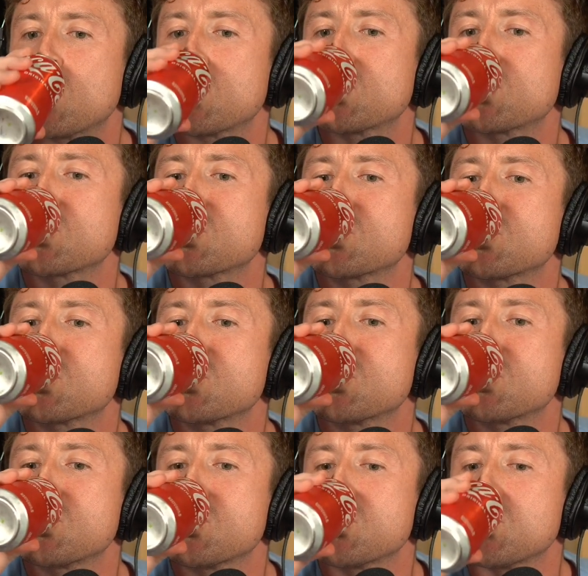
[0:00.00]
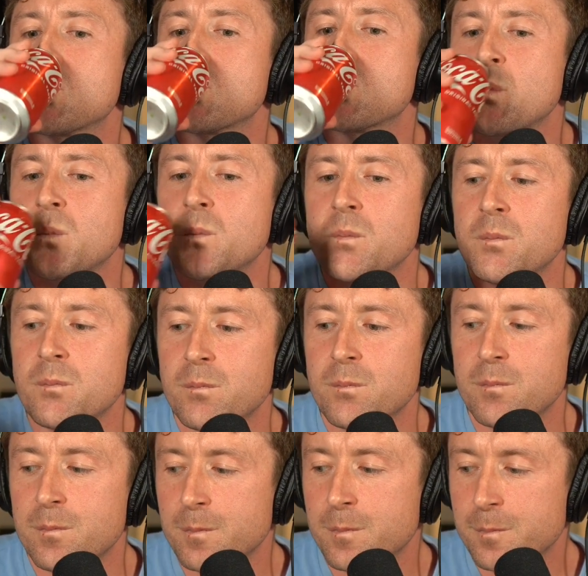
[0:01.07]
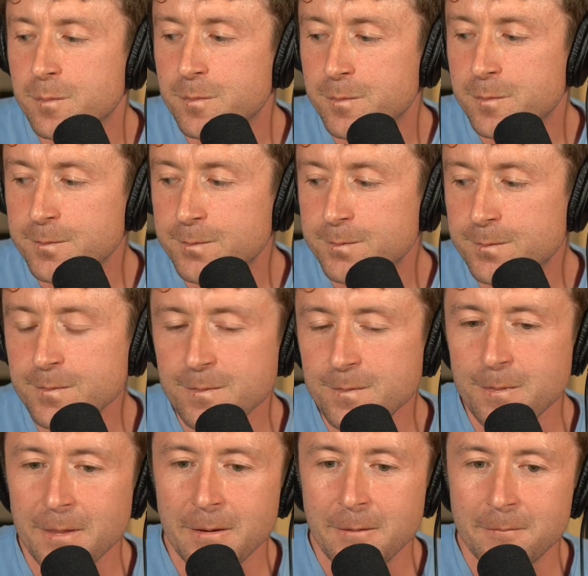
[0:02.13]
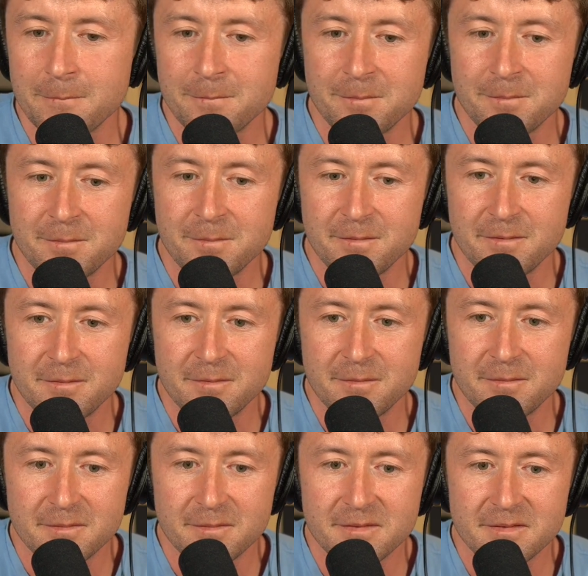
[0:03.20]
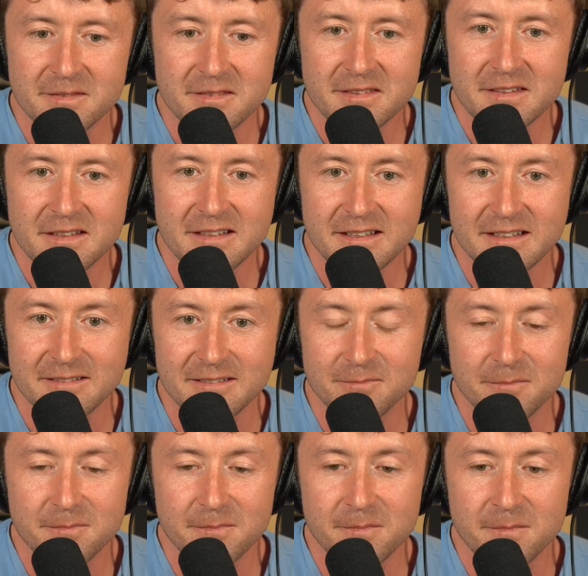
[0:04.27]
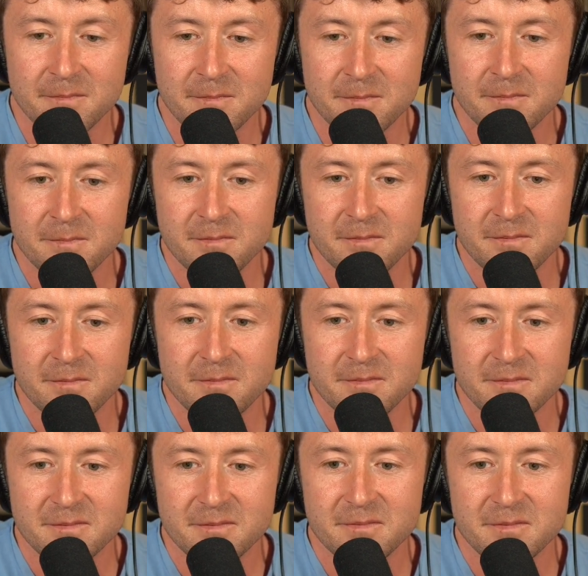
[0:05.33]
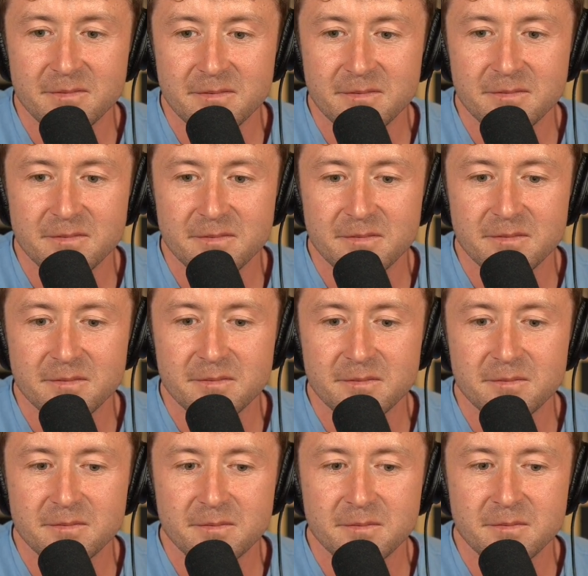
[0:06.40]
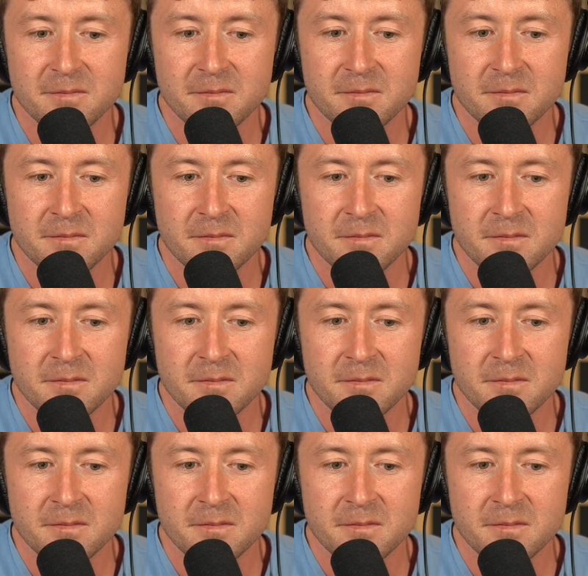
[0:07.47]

(not speaking)